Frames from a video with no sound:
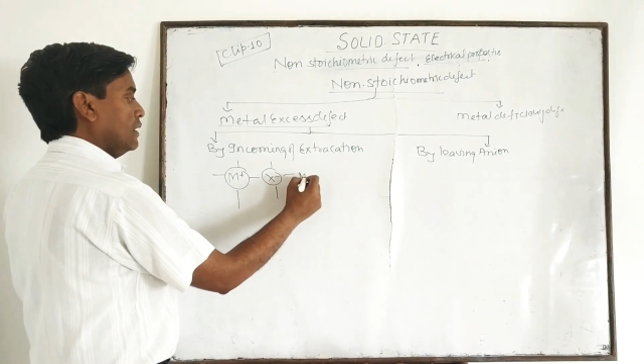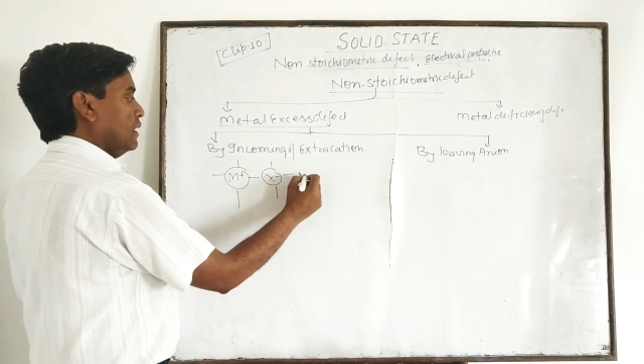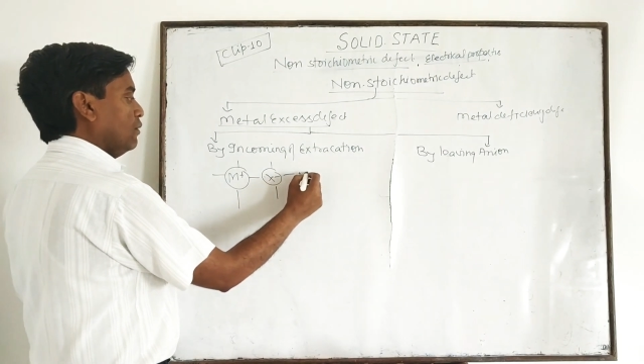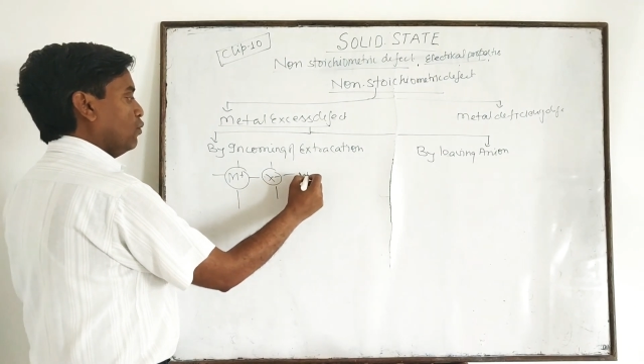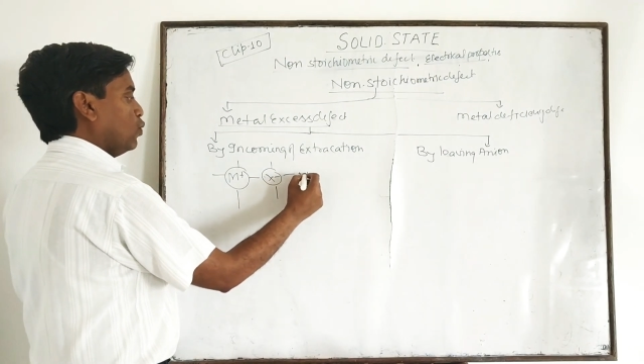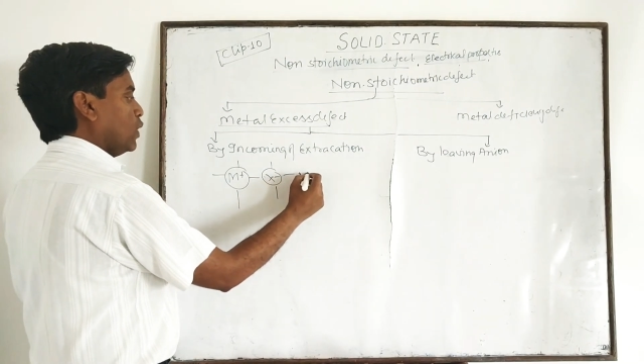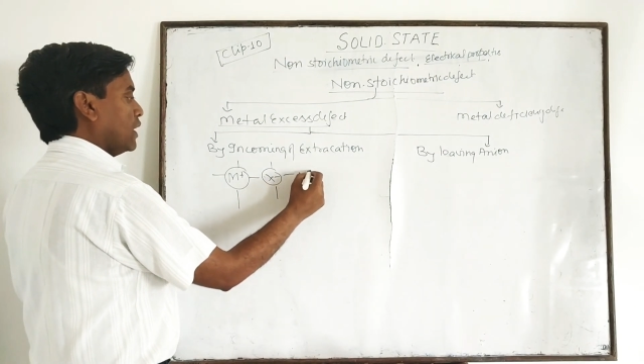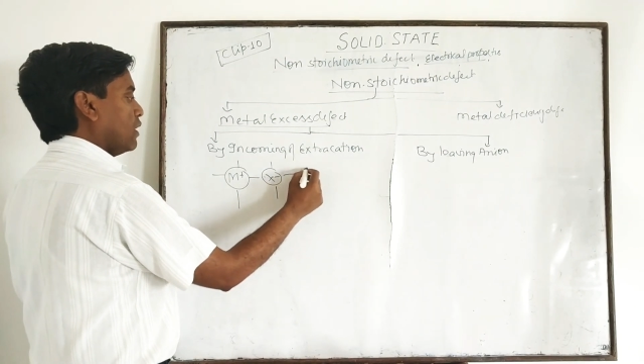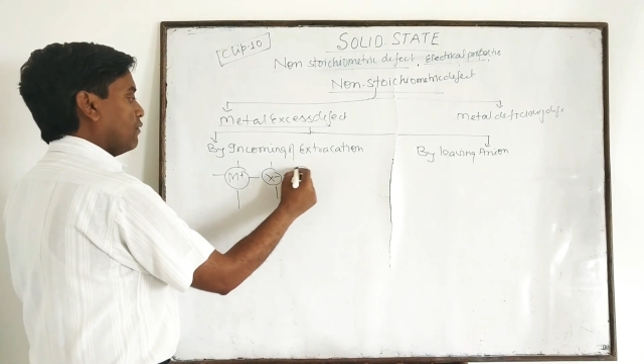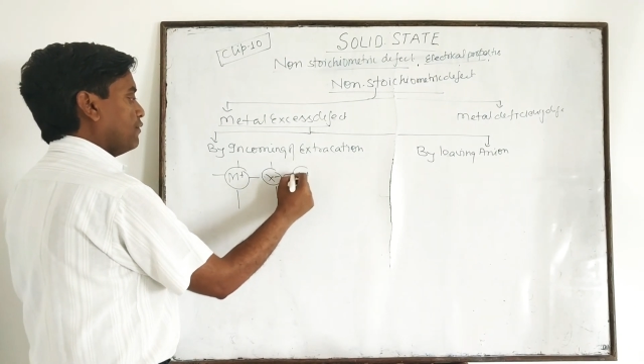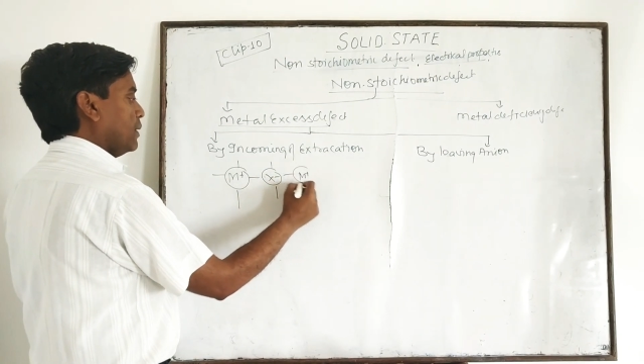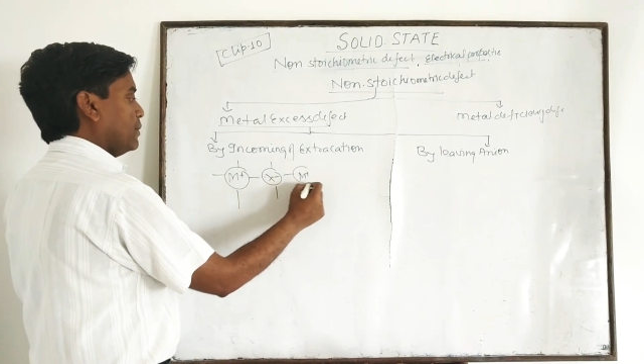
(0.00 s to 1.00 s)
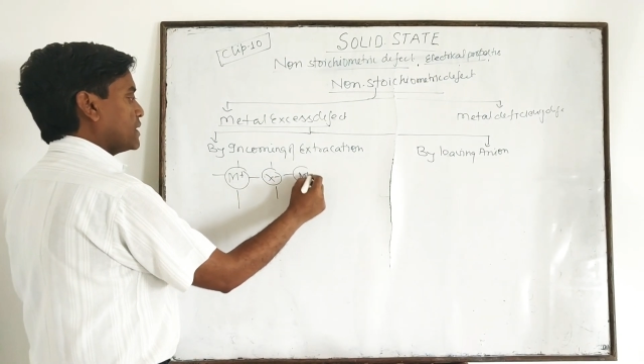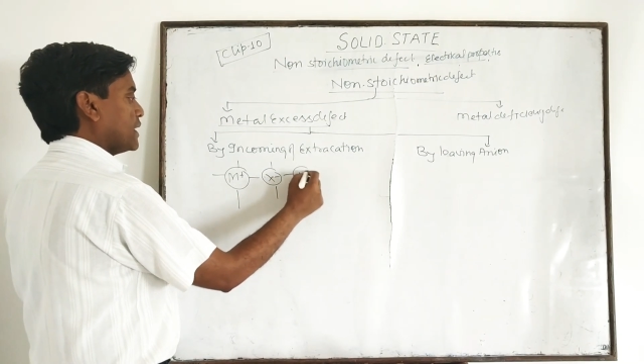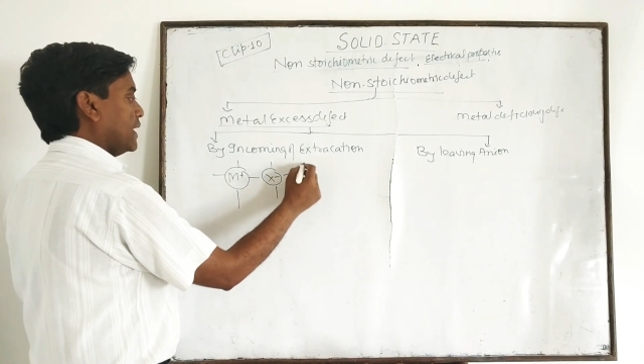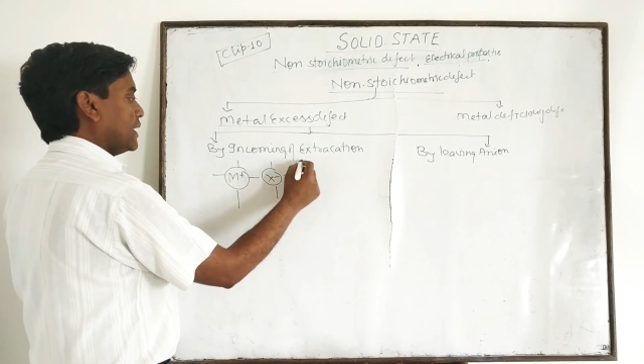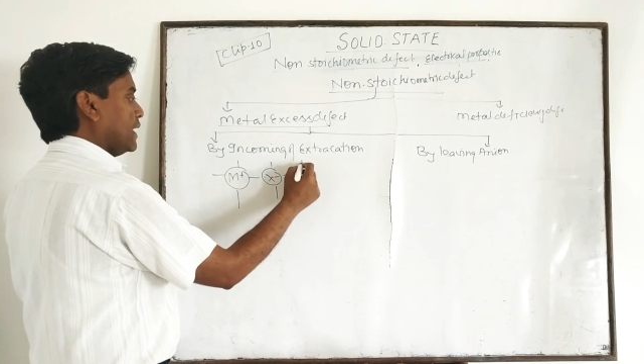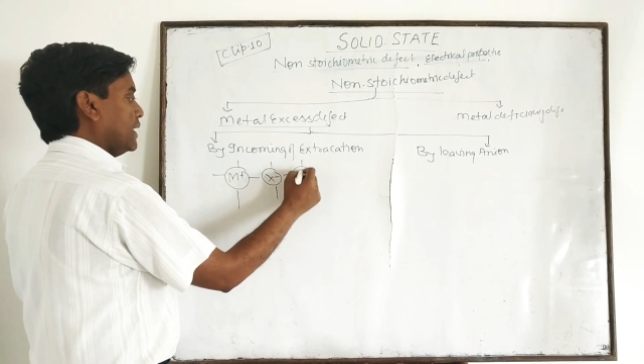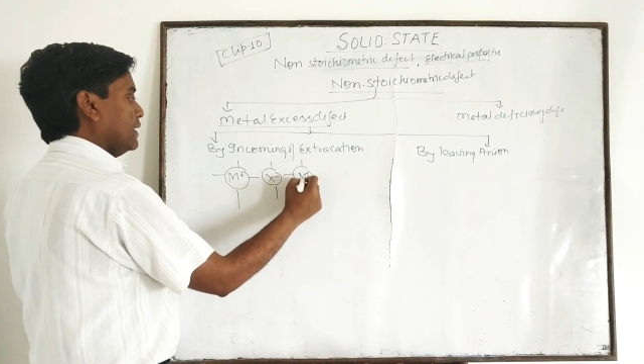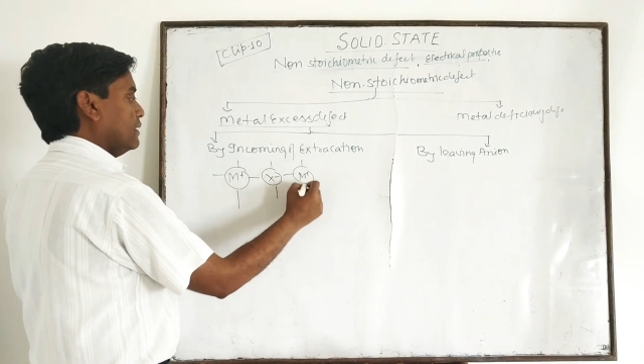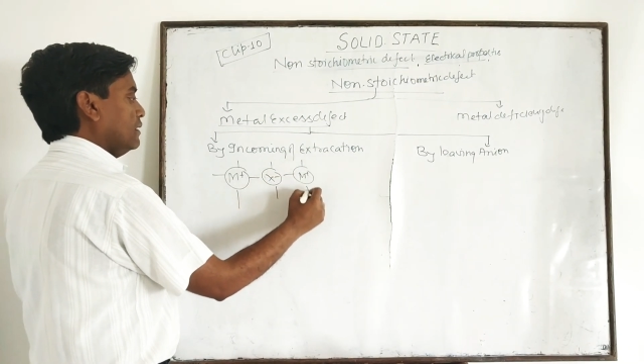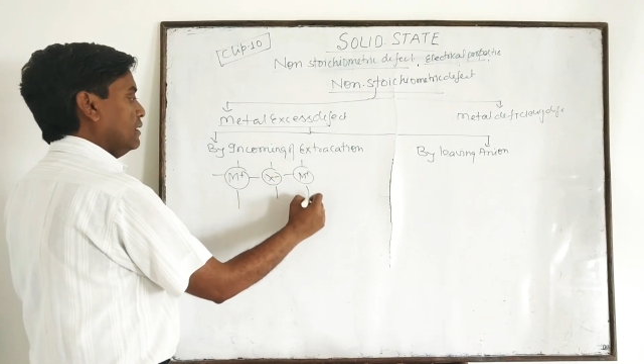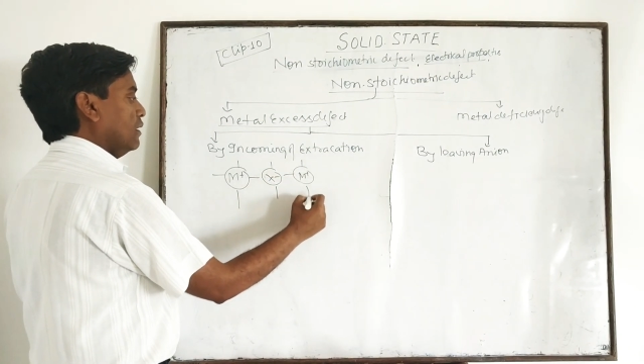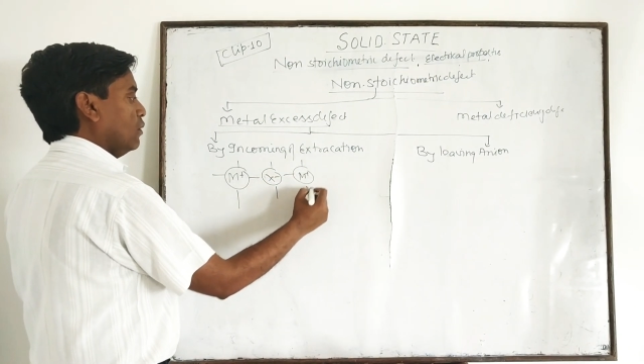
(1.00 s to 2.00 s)
one of them is
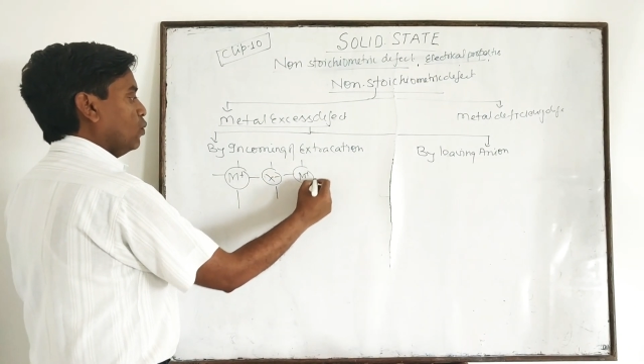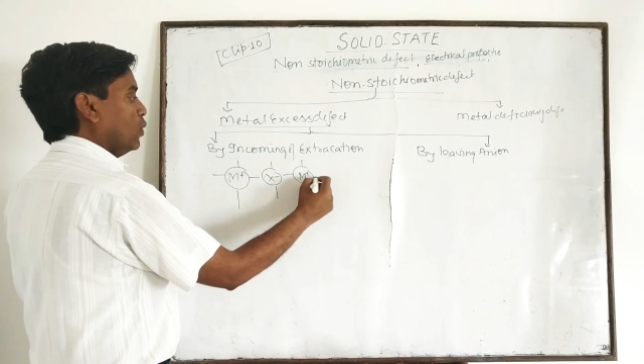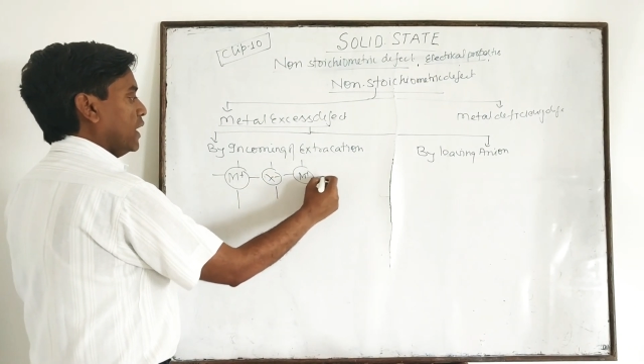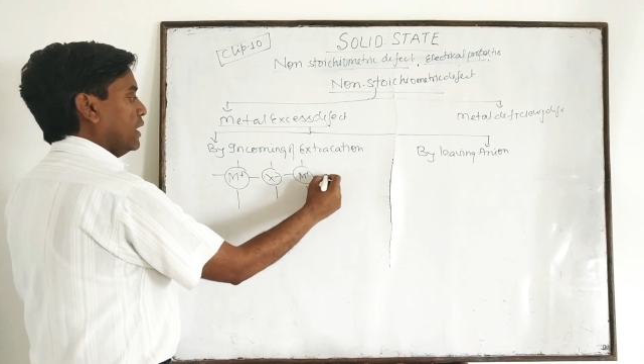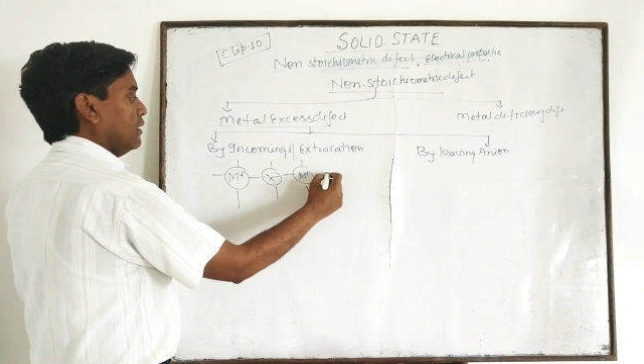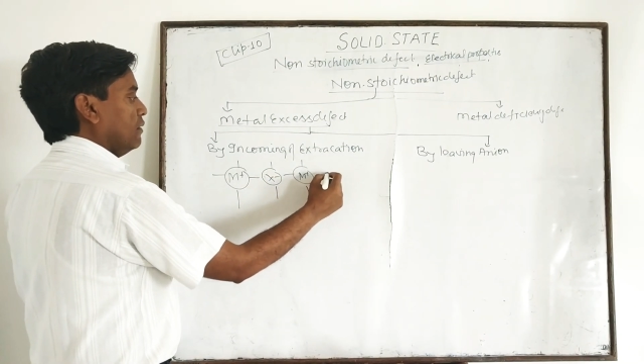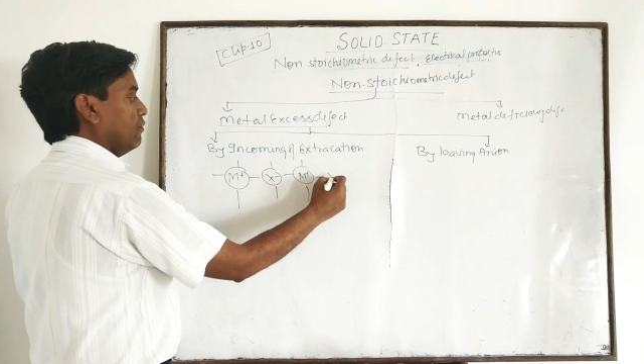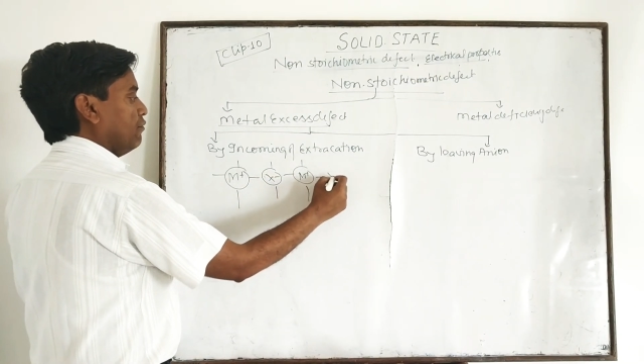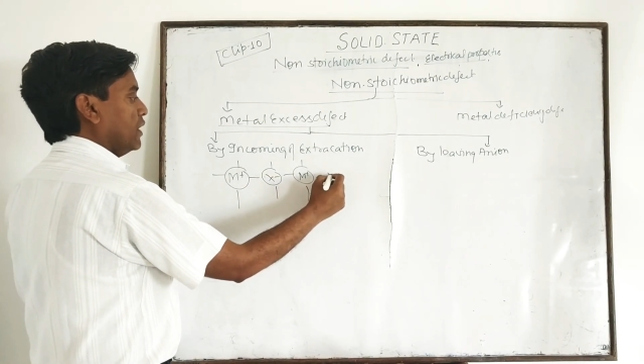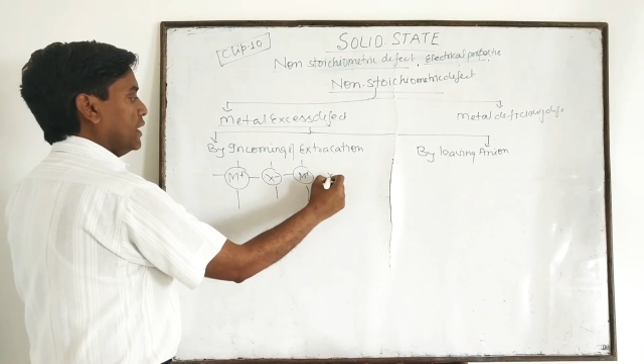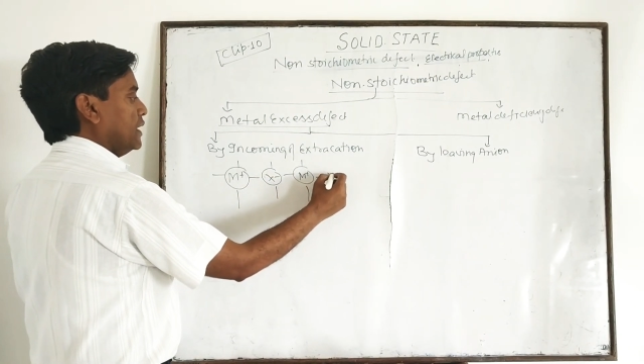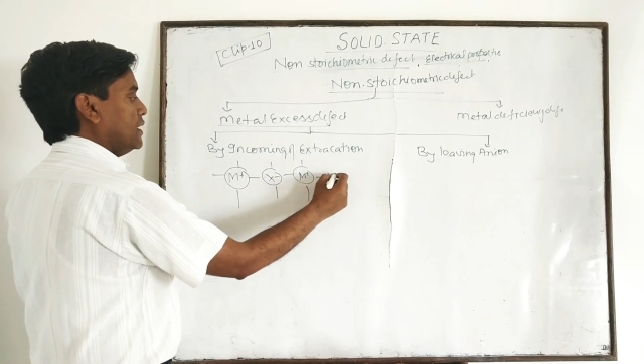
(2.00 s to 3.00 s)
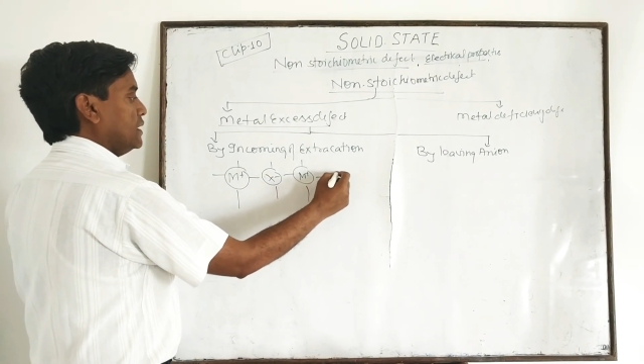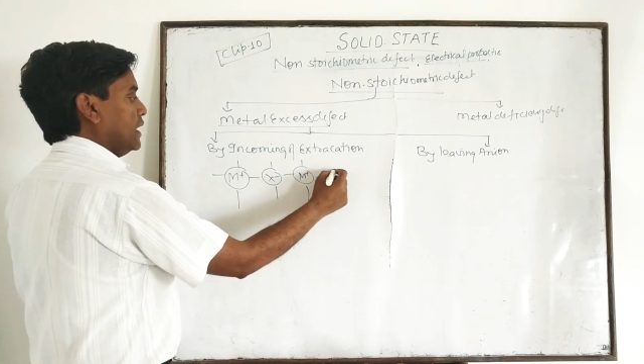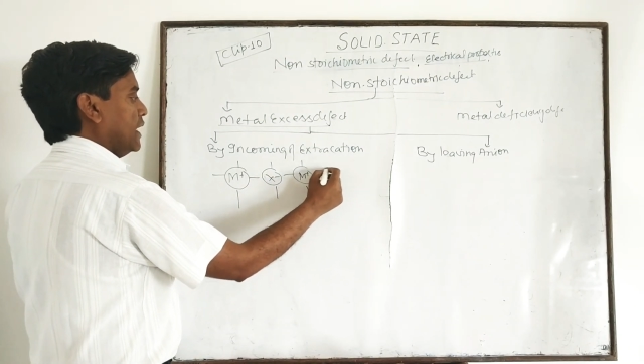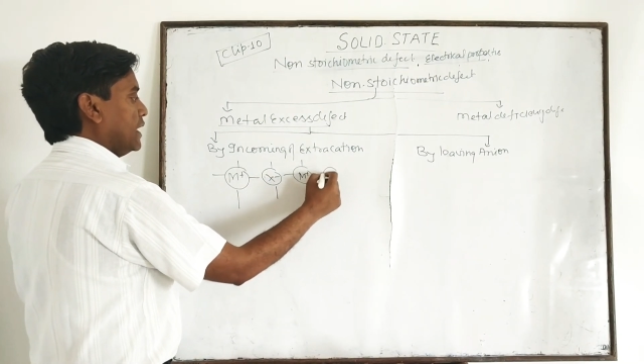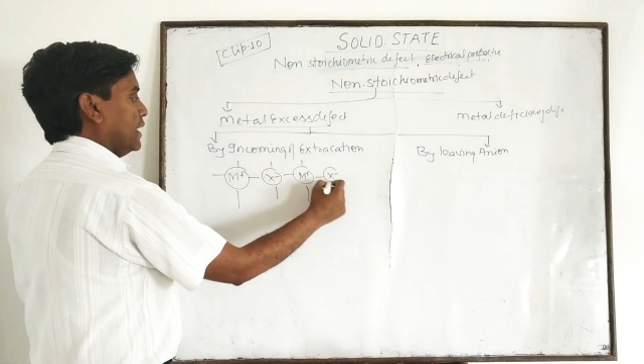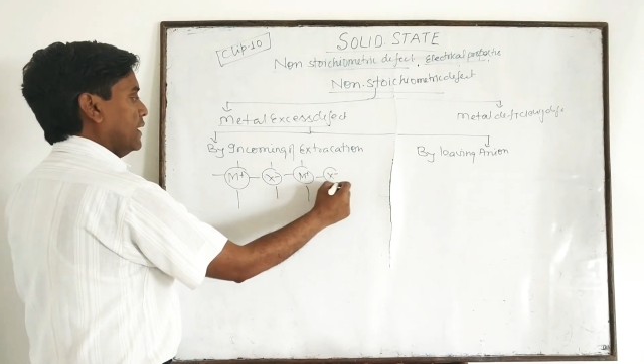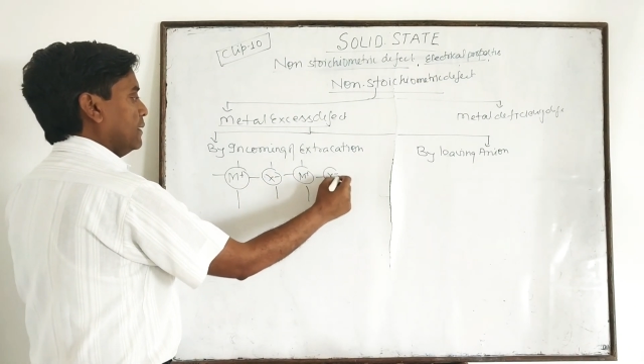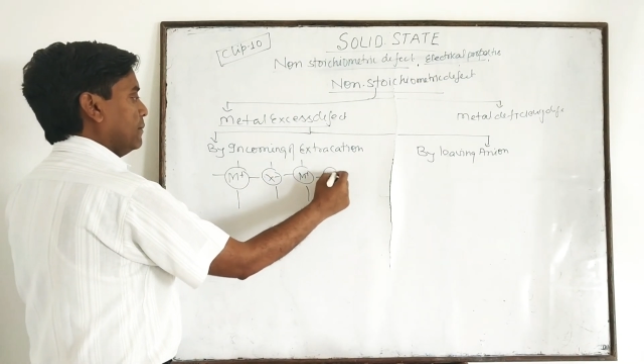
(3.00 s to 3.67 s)
cation, one is anion.